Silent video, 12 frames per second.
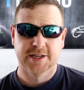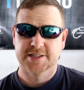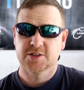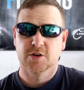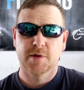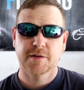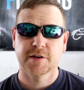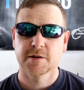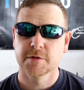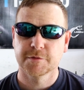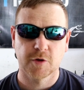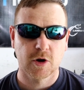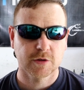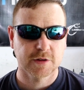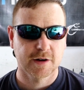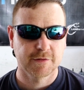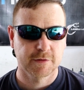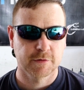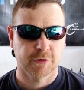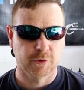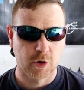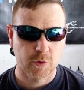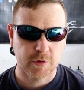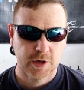It's still my favorite frog that I've ever
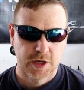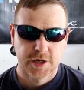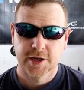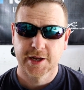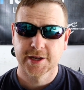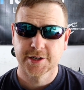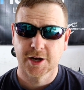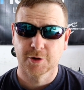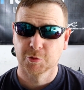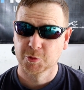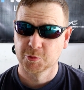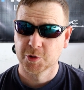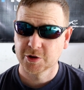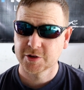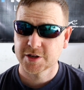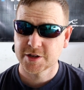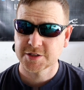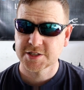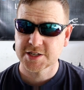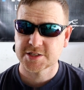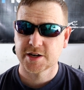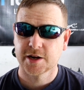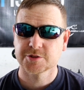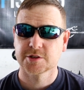thrown, and uh, we're really gonna
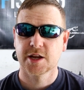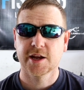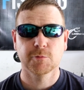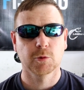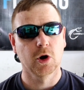test it out today.